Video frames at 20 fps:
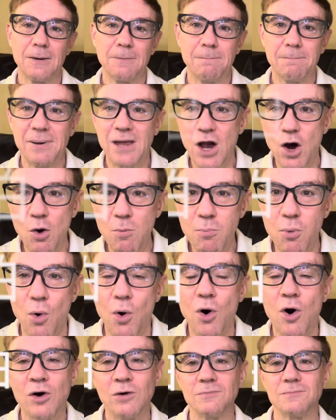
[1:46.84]
Piao
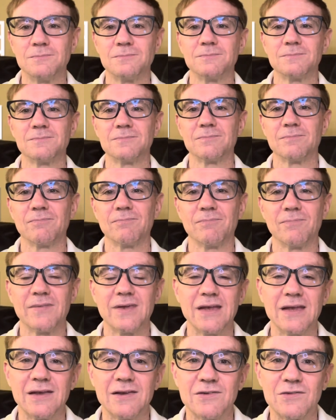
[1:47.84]
bo
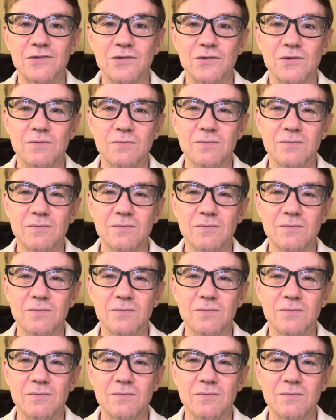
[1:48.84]
is